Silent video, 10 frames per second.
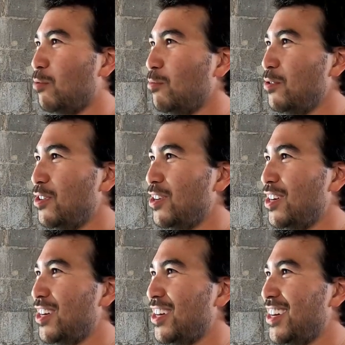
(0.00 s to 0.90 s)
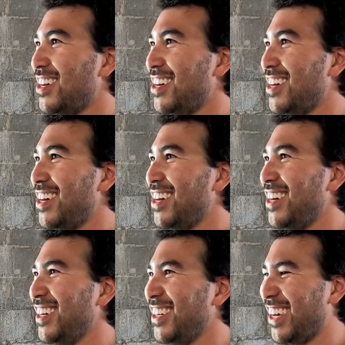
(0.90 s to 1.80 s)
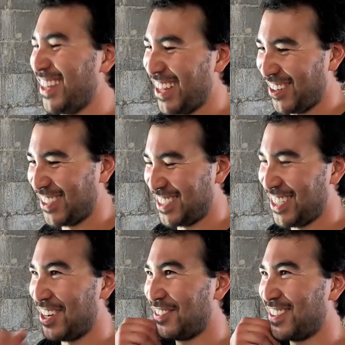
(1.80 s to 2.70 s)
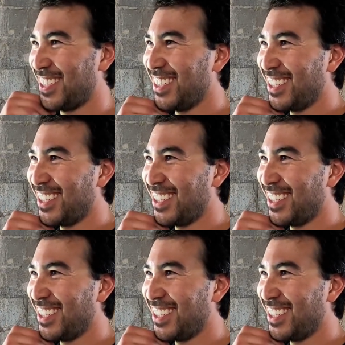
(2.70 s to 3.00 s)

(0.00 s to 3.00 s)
wah, and then it would shift.